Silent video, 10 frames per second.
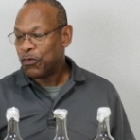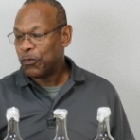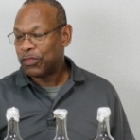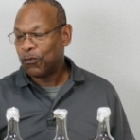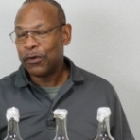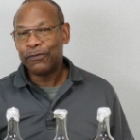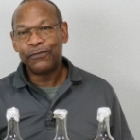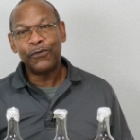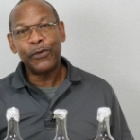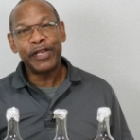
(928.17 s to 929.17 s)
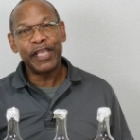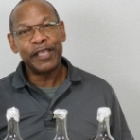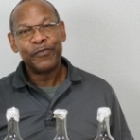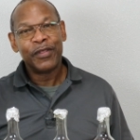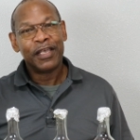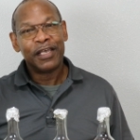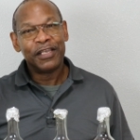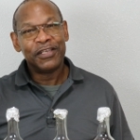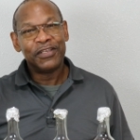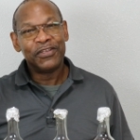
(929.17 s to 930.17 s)
With the 140,
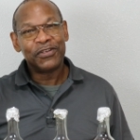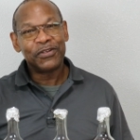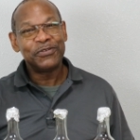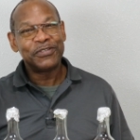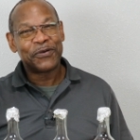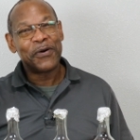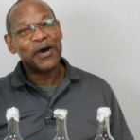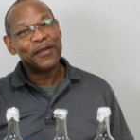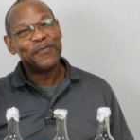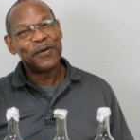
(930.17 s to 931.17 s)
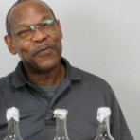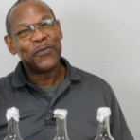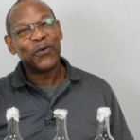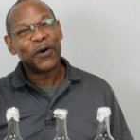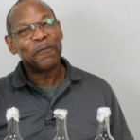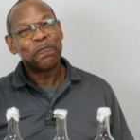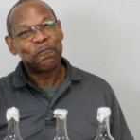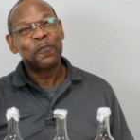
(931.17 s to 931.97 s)
you're losing quite a bit more.